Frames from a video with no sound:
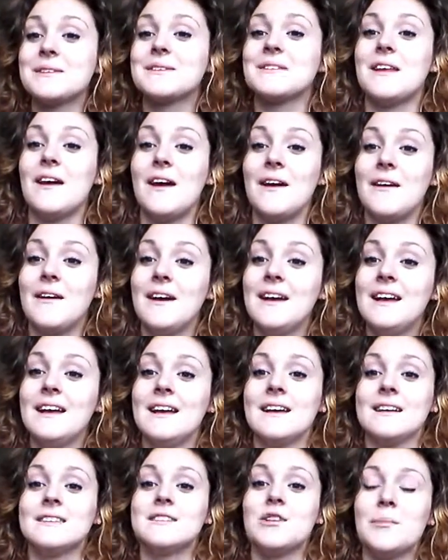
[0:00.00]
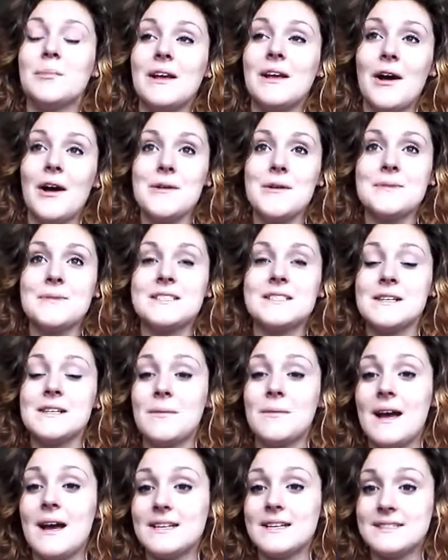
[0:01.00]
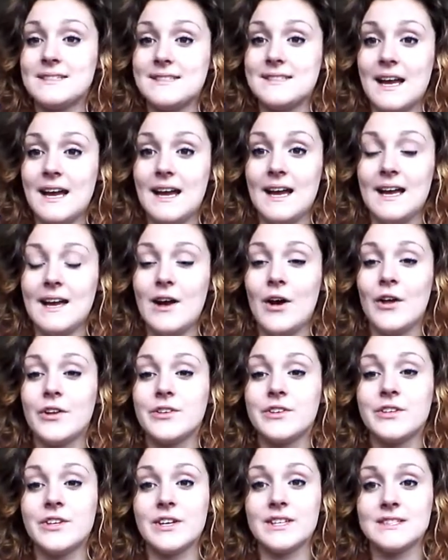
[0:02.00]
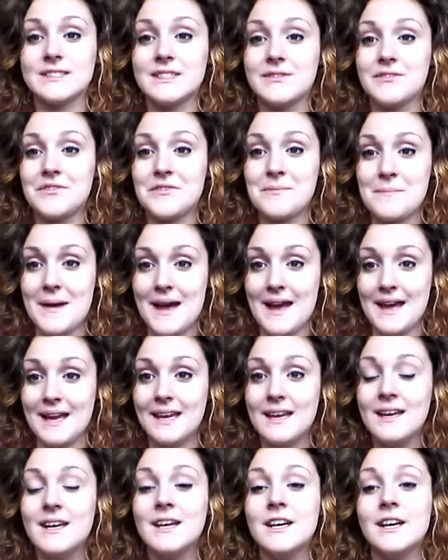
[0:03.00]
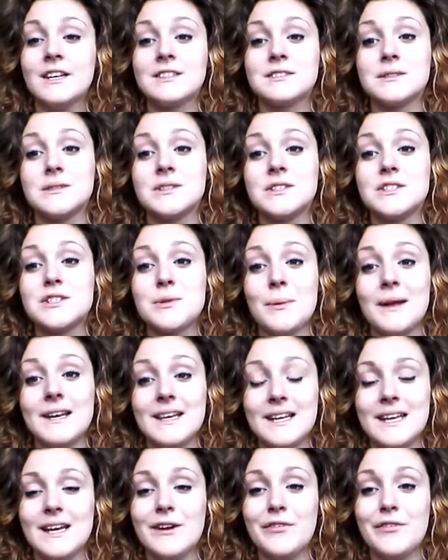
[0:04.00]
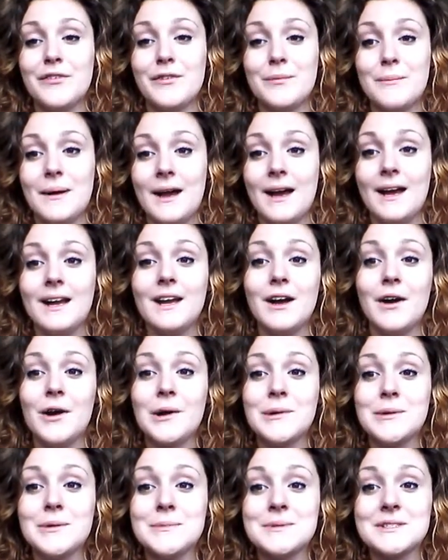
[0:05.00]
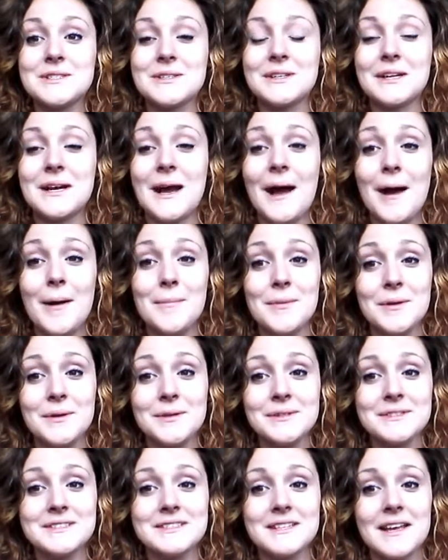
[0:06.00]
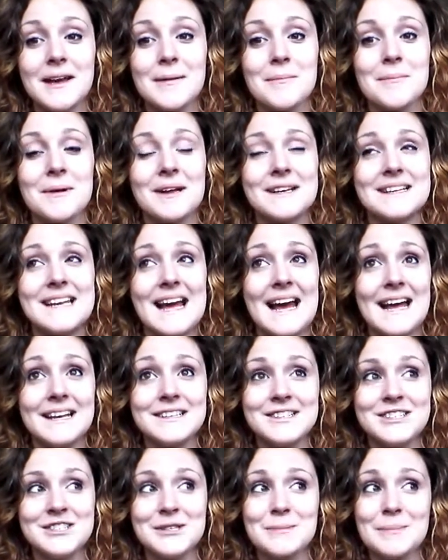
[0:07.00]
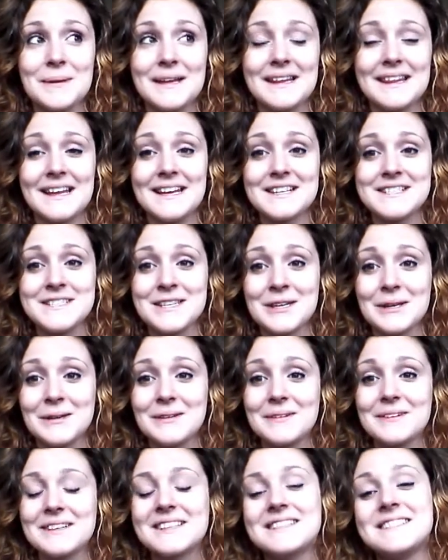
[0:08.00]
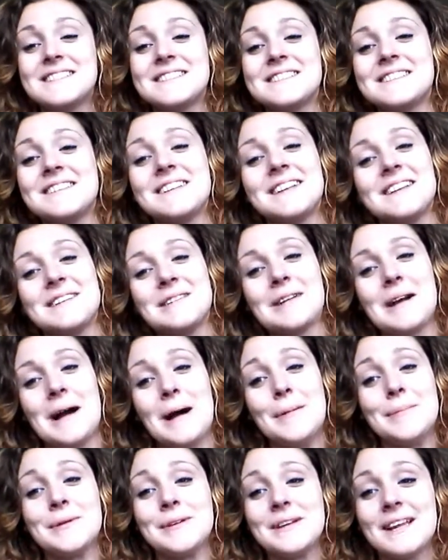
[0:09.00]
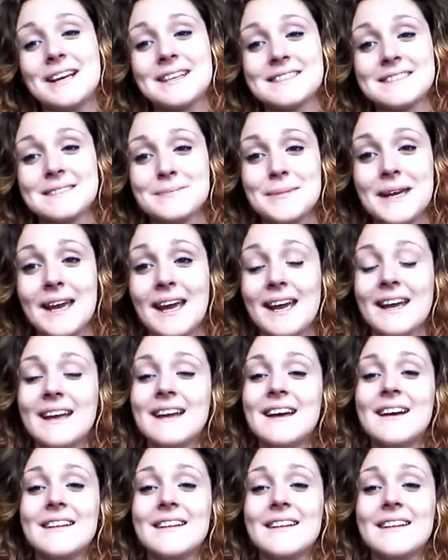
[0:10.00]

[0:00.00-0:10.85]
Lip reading: So, because it'll be IBD Awareness Day on the 19th of May, so on the 20th of May I will be doing a car boot, and my nan should be there too because she's doing a little car boot next to me.